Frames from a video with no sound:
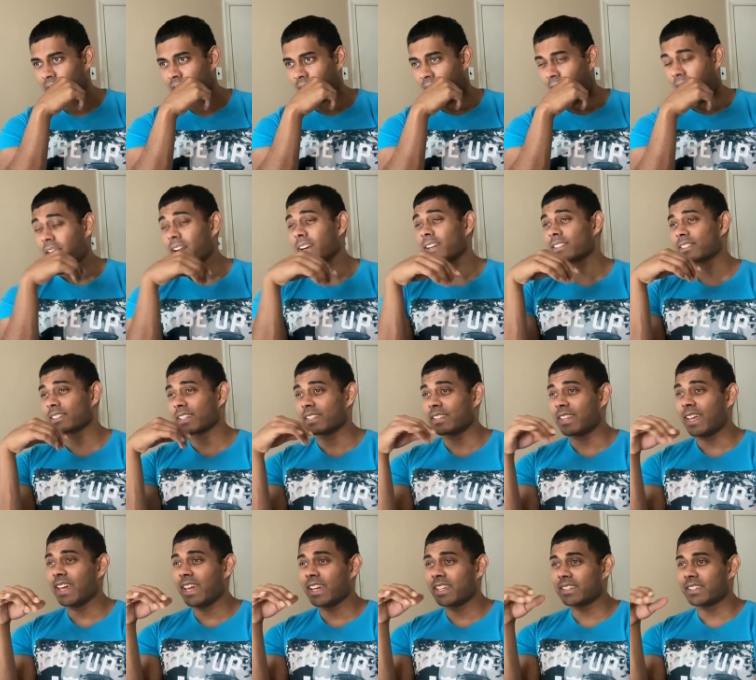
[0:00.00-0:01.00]
I gotta say
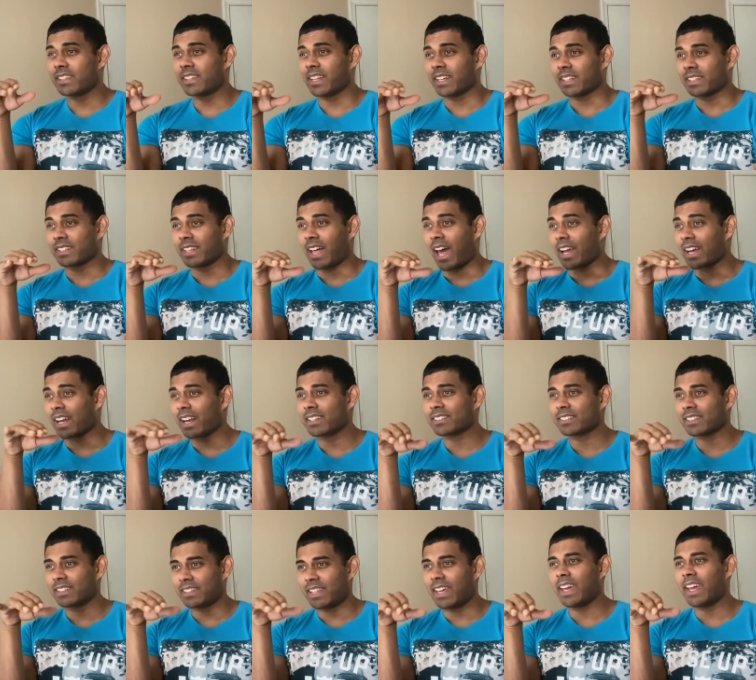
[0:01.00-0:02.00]
they, I gotta
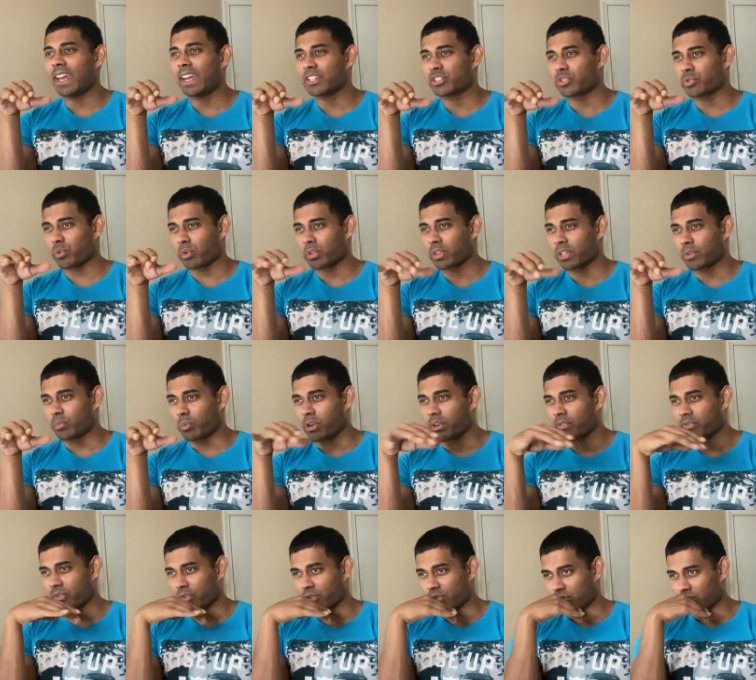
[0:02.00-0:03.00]
say they aged really well
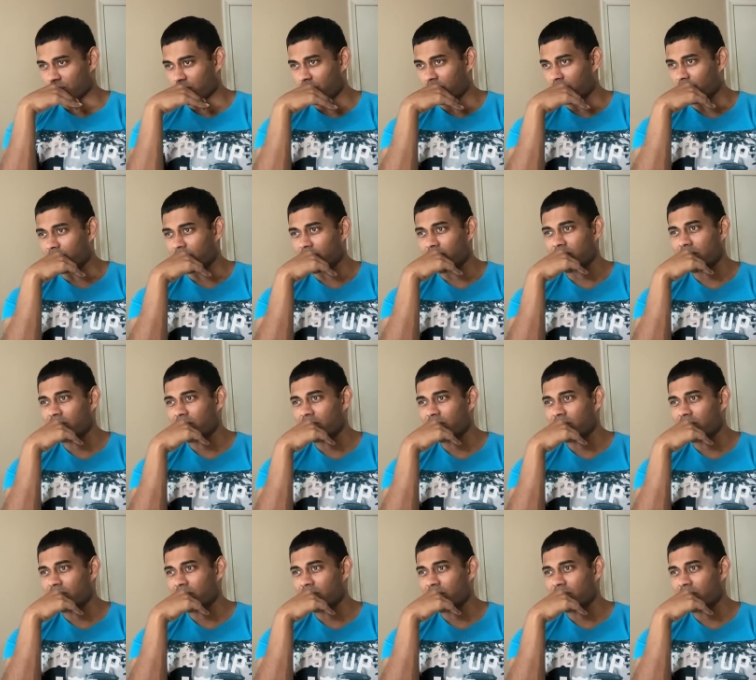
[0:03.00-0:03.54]
for this role.